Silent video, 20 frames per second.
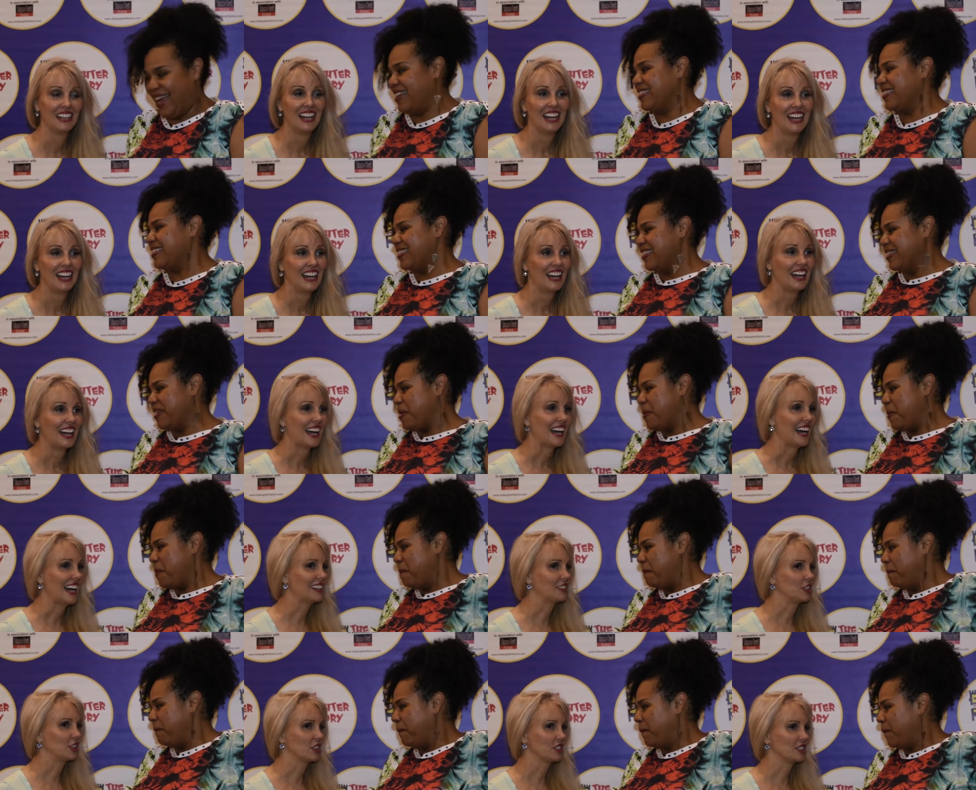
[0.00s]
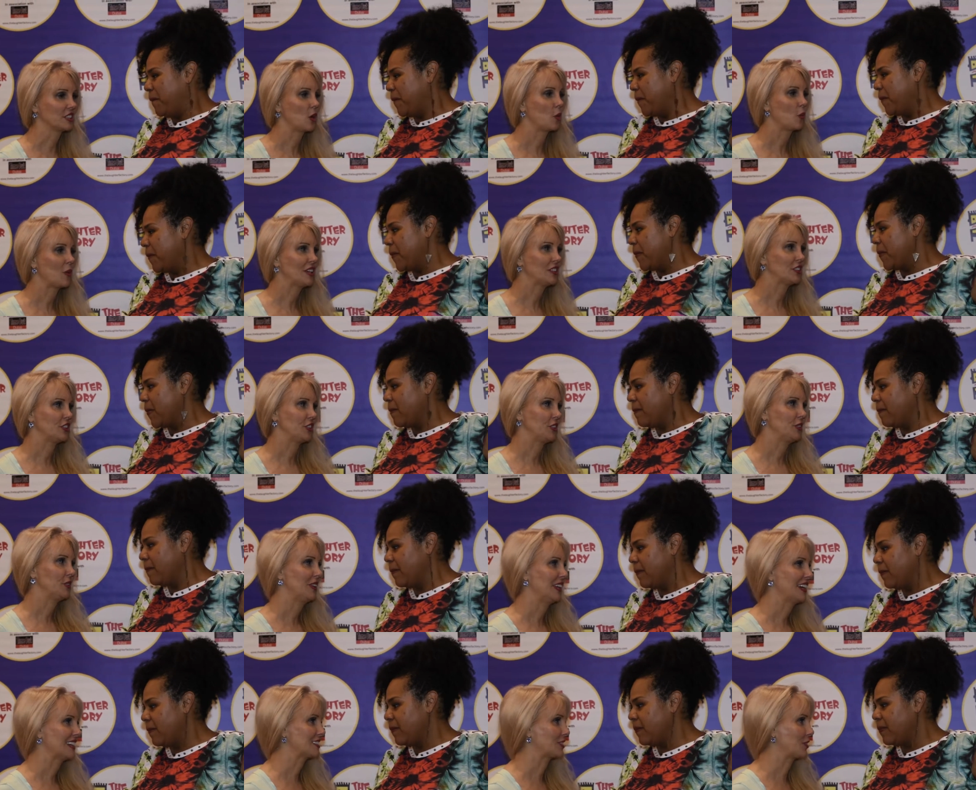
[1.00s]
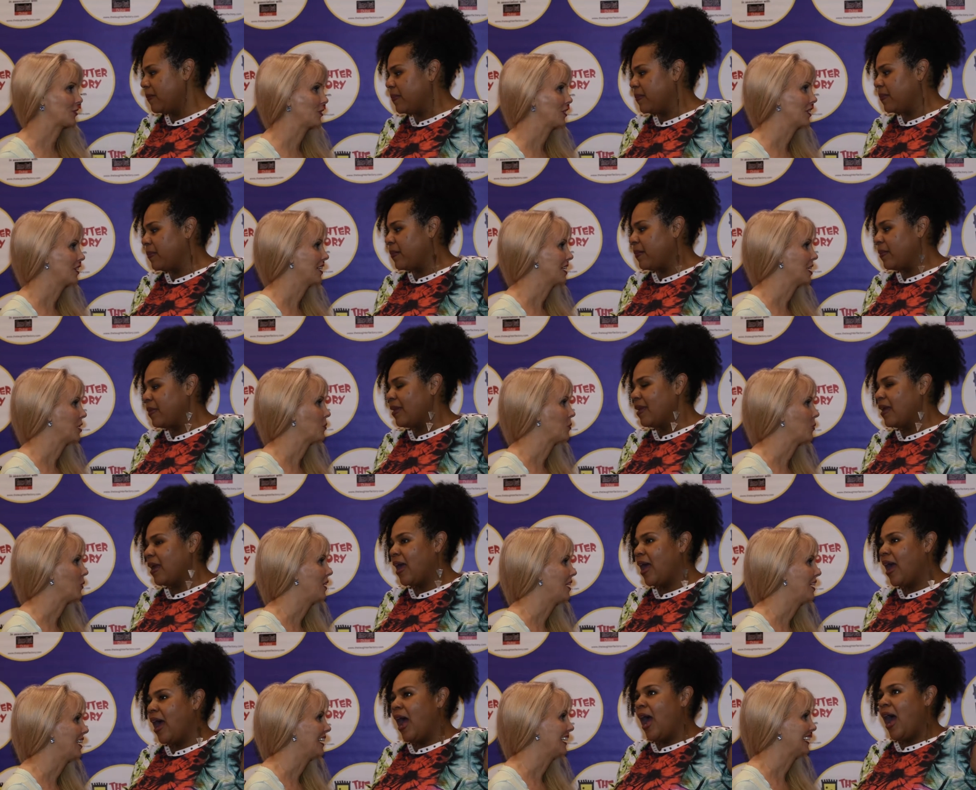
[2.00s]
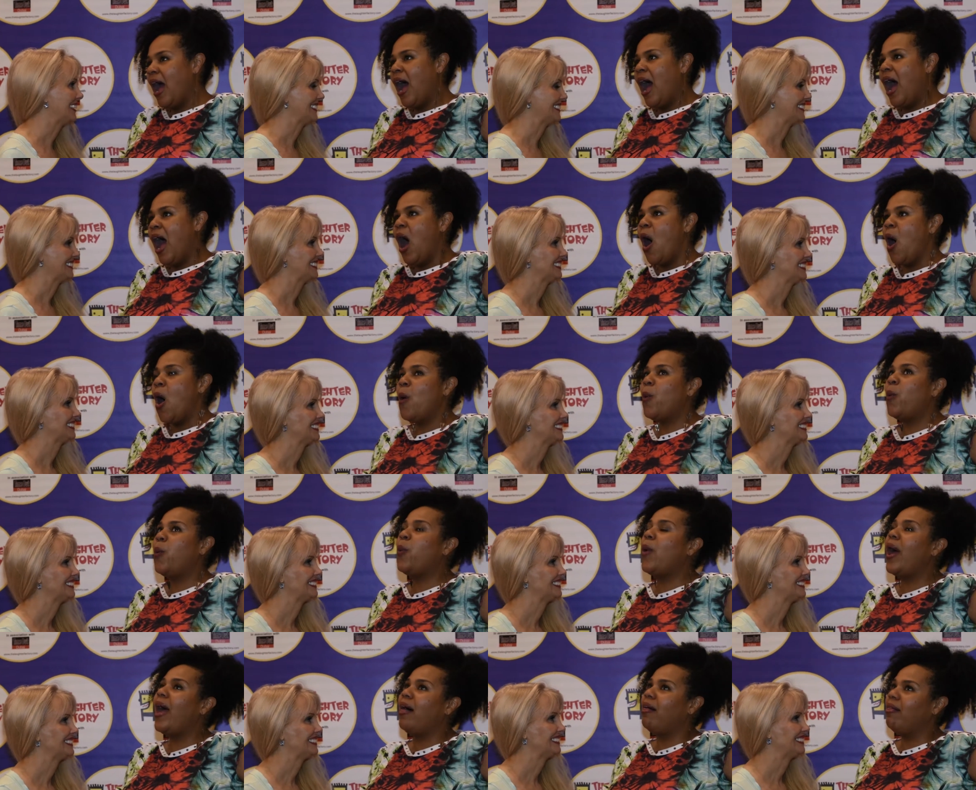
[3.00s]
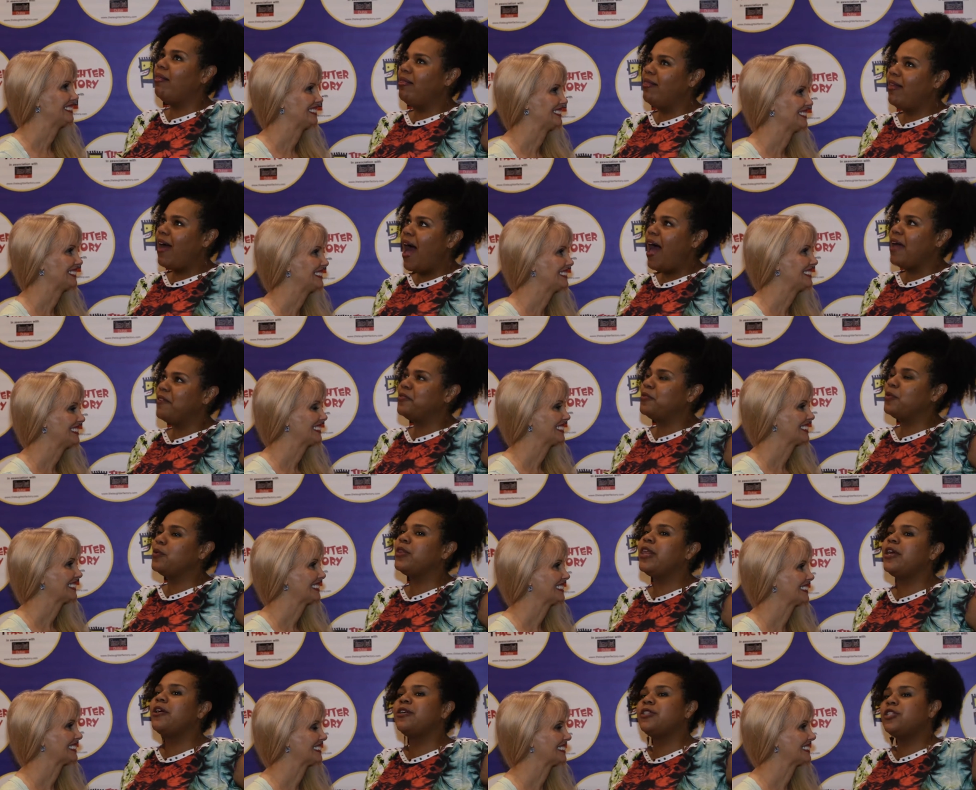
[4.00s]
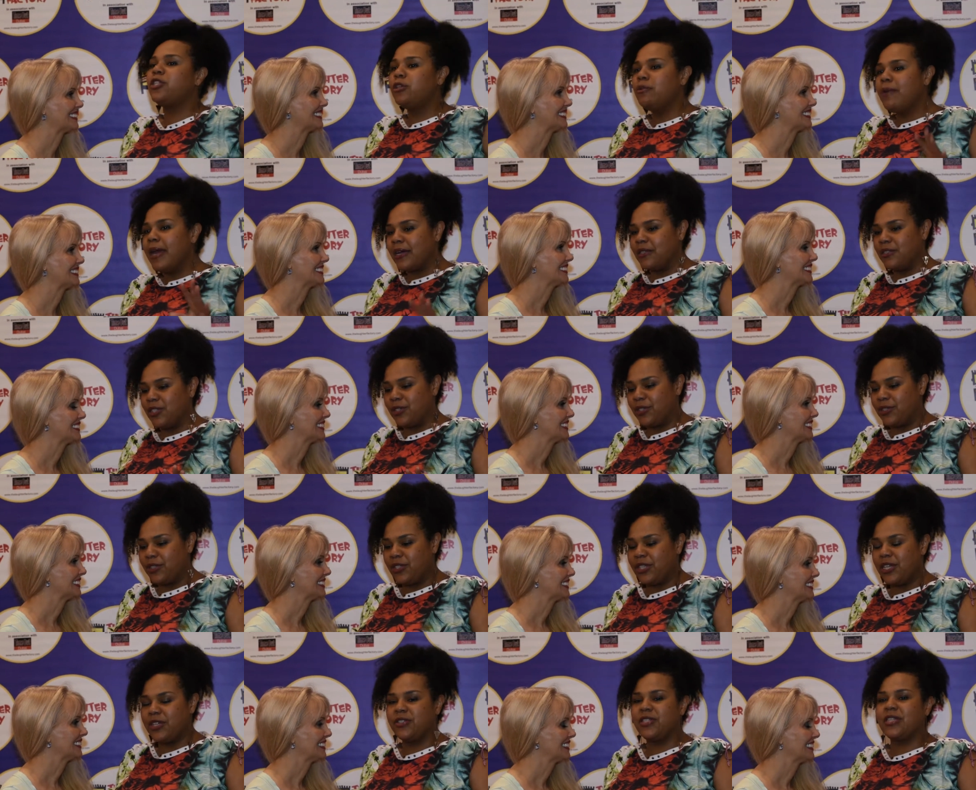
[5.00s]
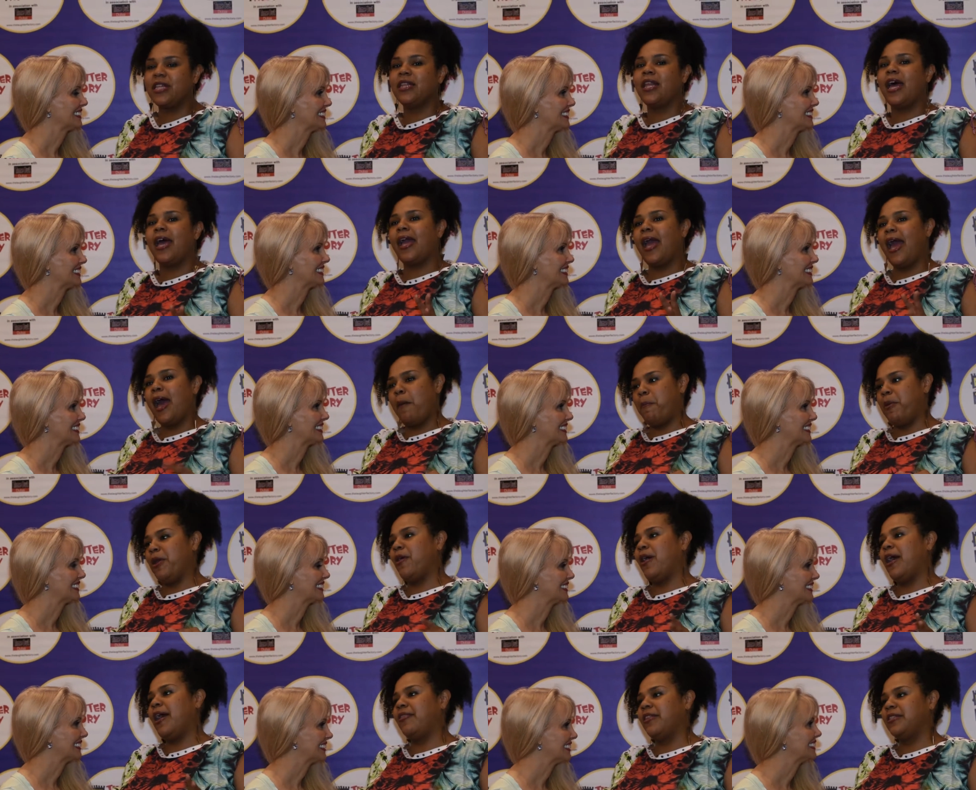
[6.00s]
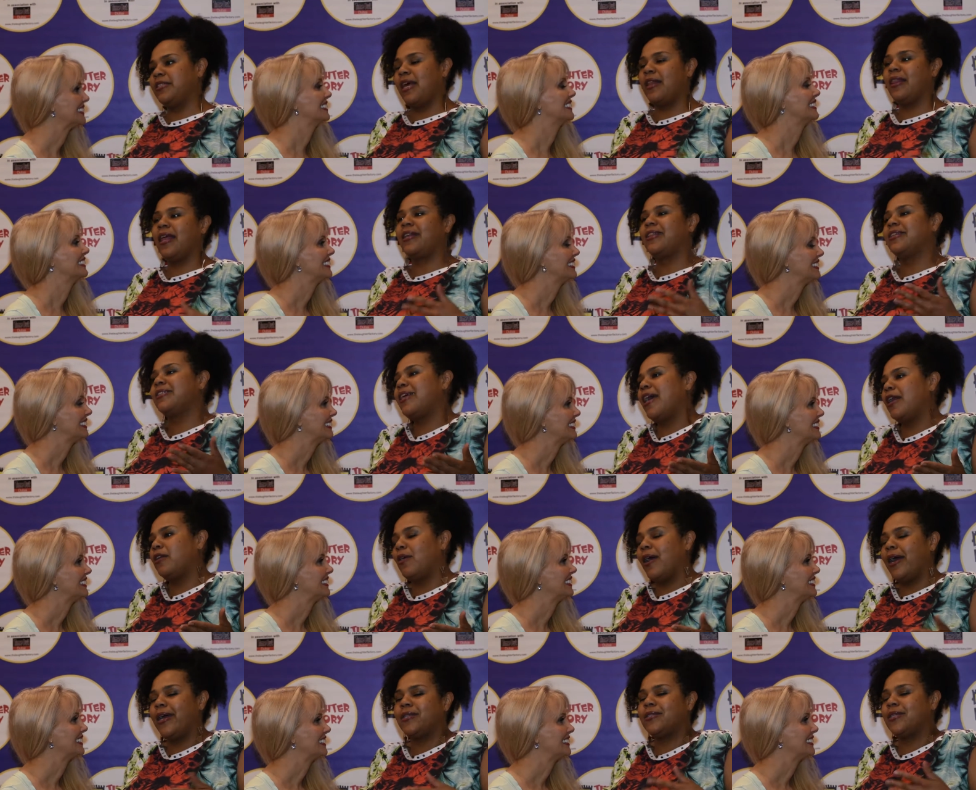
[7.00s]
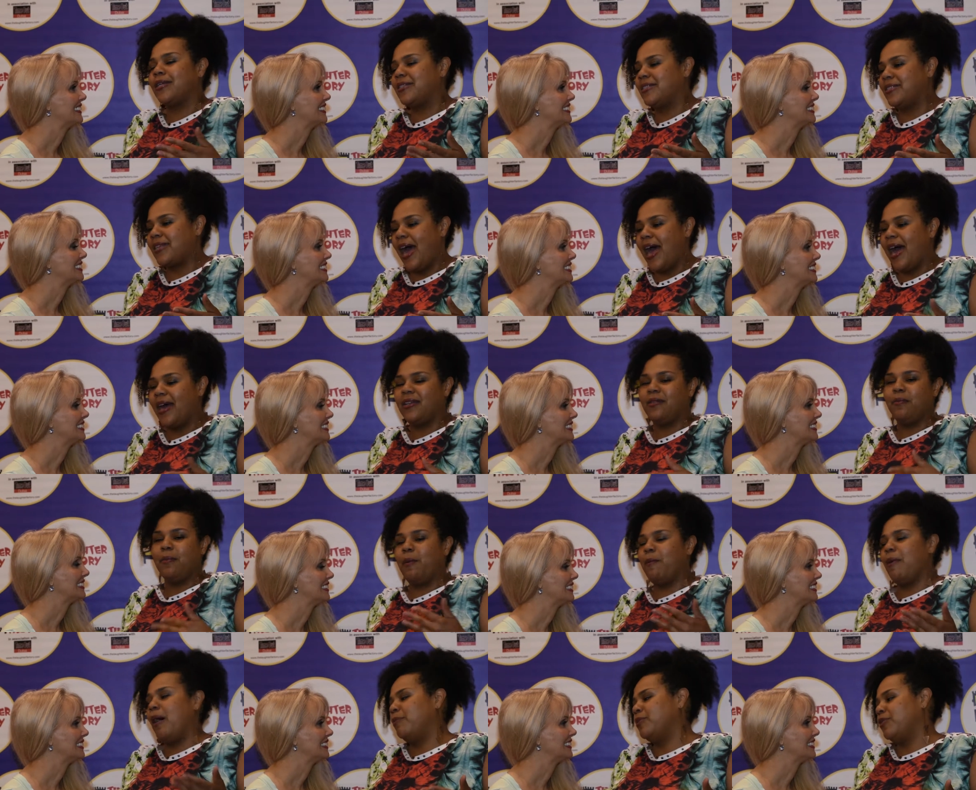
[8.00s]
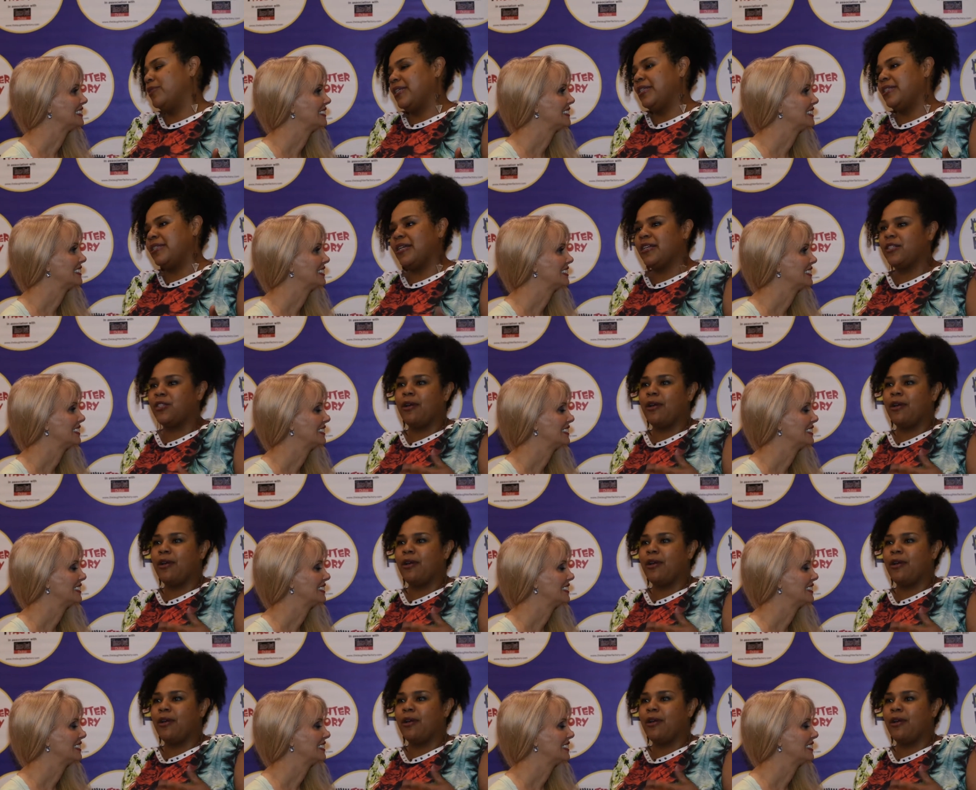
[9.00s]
Speaker 1: yes. And also, when did you last cry and why?
Speaker 2: Well, I, there are two answers. There's the like happy cry and the sad. Like the sad cry is like sad, and my mom's really sick,